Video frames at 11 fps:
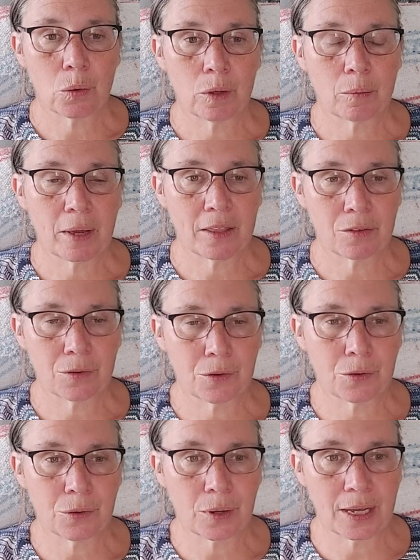we went
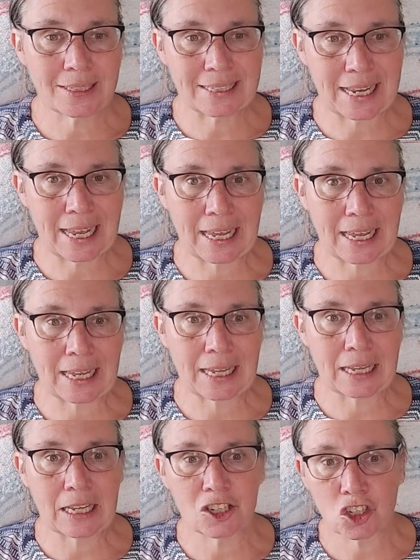through a
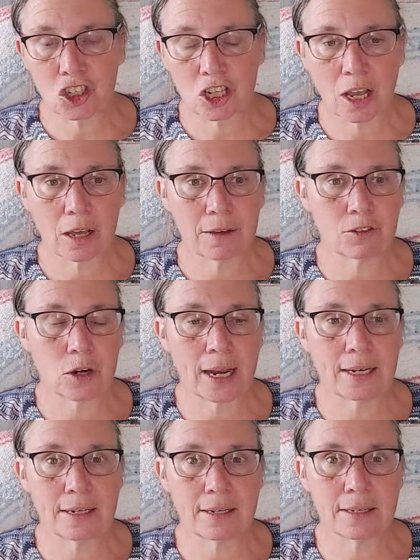day-ish of
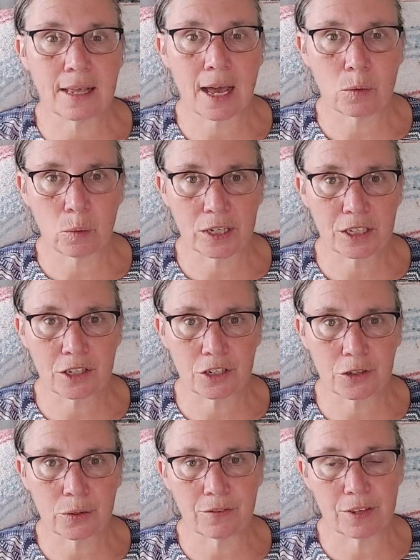trying to decide what to
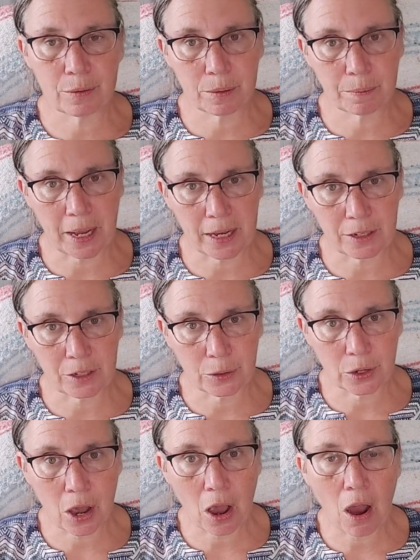do, if he would buy a new
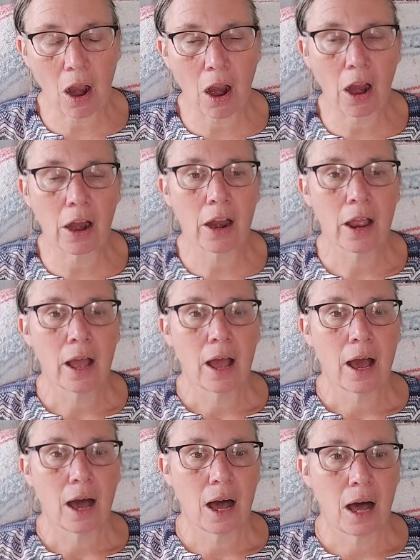car,
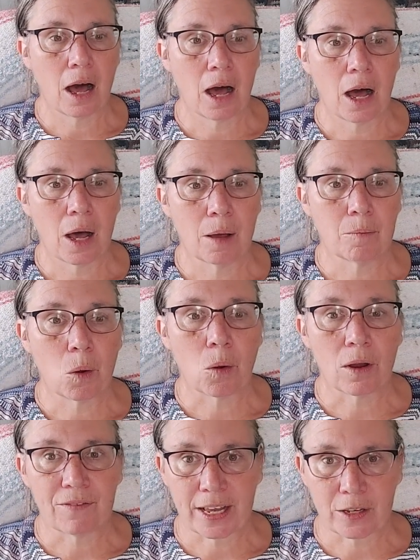or
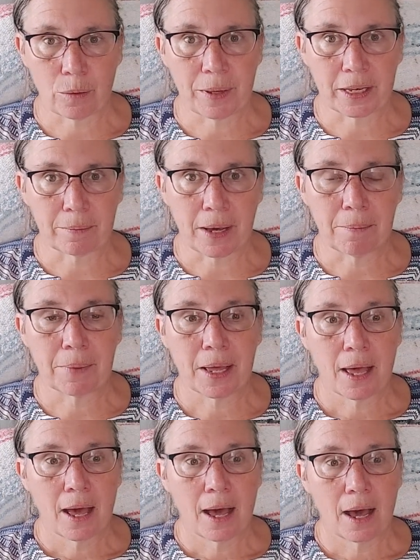if I'd go pick him up.
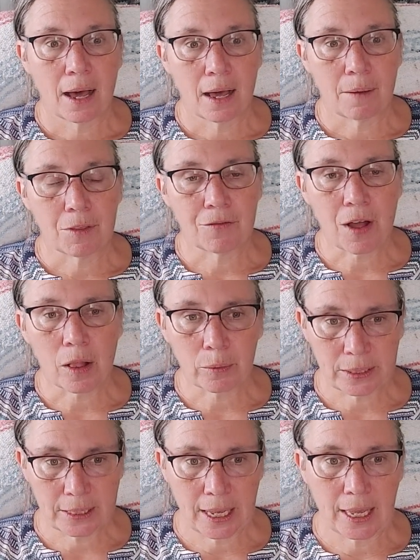The
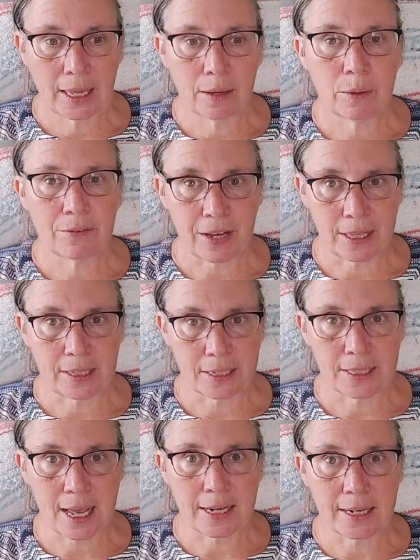following day, we finally
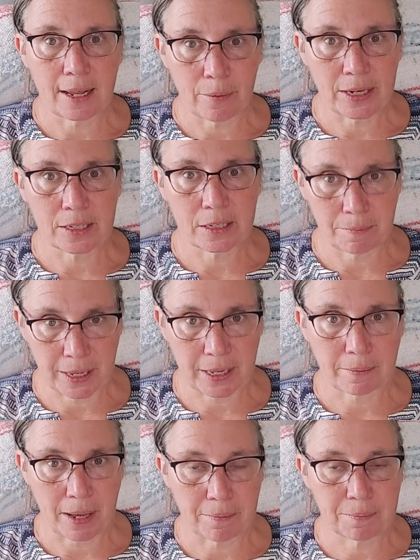decided I went to pick
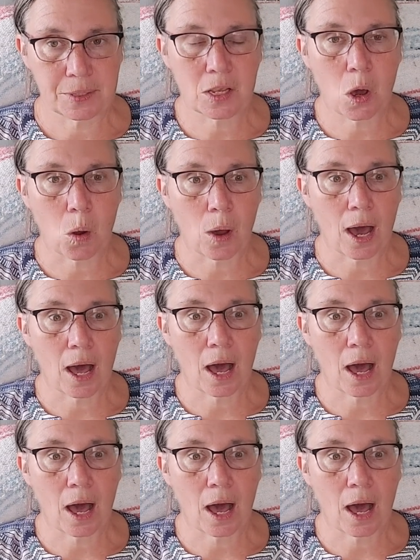him up. So